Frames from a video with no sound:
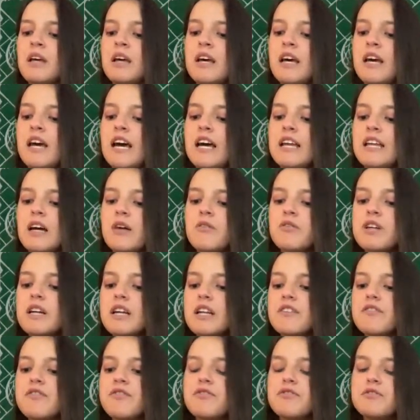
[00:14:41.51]
And now we're
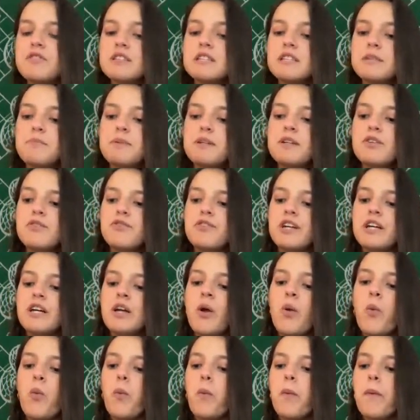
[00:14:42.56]
gonna flip it
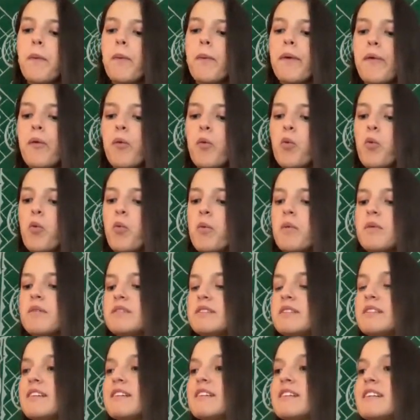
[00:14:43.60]
over.
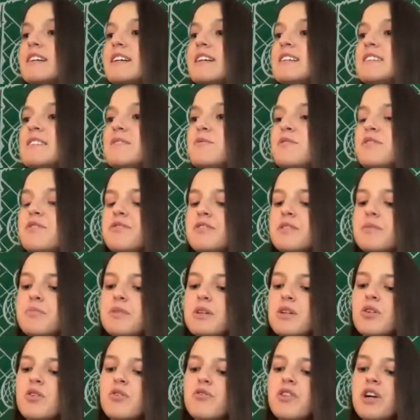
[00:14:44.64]
There it is, we flipped
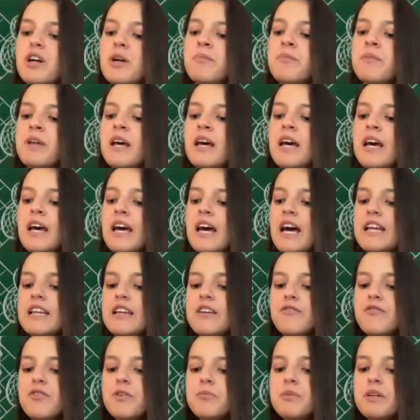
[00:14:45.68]
it over. And
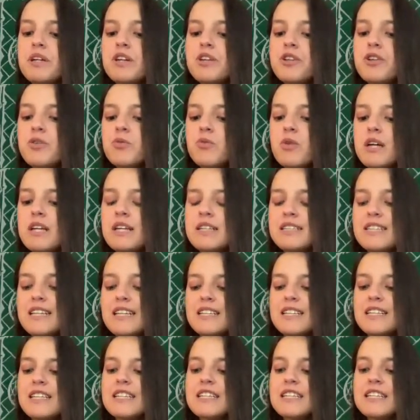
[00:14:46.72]
then from here, you wanna
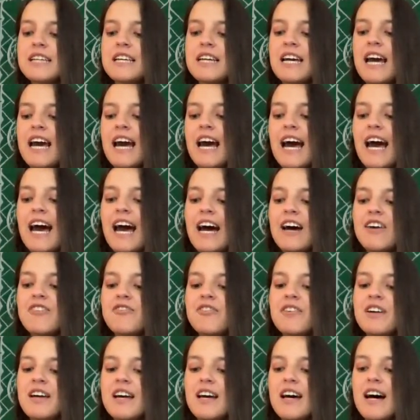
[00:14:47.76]
technically have
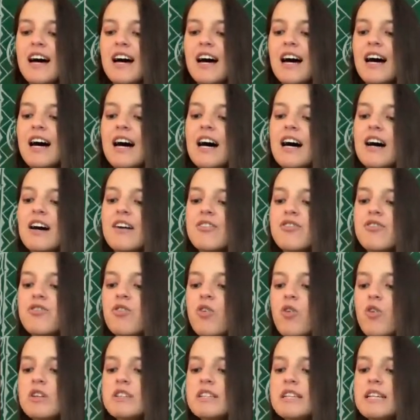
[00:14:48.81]

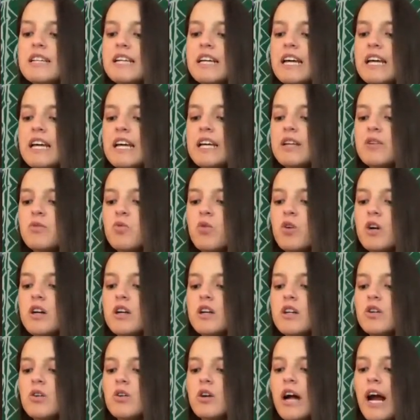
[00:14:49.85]
fold it
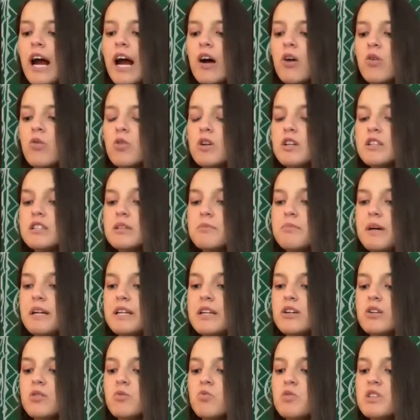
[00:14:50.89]
inward or outward
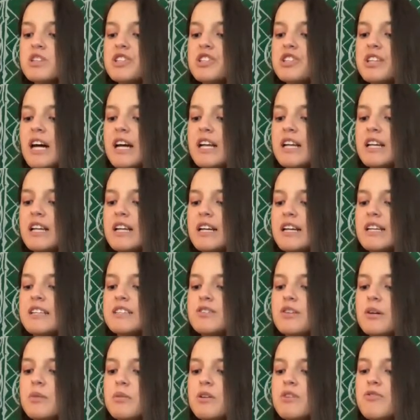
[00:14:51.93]
depending on which side it is.
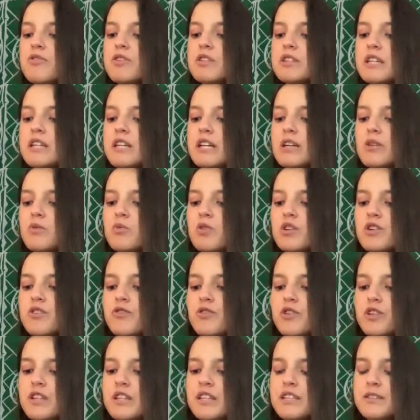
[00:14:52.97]
So I'm gonna fold it inward
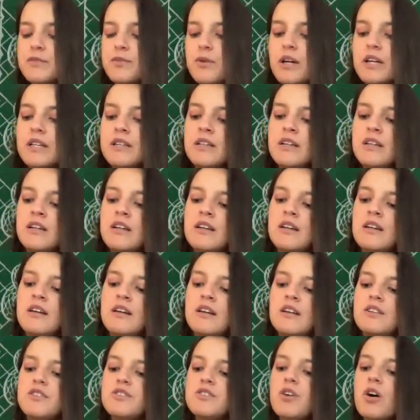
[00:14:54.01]
for this one.
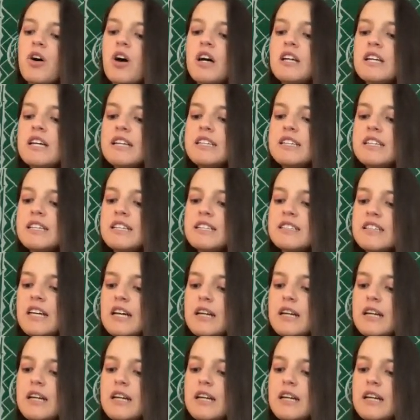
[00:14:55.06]
So all I did is